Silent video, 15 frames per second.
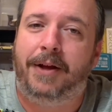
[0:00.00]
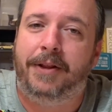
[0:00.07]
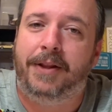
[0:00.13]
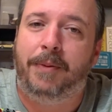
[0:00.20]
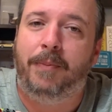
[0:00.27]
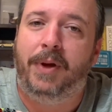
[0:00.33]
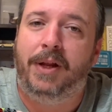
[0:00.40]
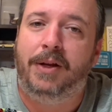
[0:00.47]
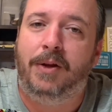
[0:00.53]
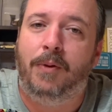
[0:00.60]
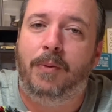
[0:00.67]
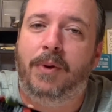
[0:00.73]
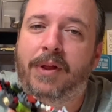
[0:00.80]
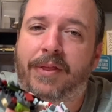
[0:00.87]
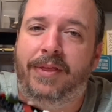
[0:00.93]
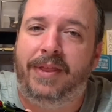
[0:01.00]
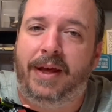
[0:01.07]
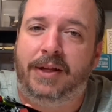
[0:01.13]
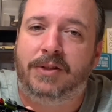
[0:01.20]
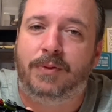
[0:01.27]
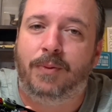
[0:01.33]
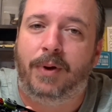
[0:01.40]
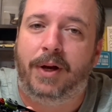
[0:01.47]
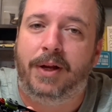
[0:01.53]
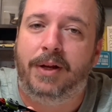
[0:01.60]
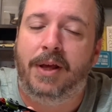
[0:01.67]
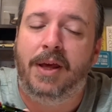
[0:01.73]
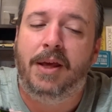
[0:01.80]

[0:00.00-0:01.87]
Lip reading: on the menu. That's right.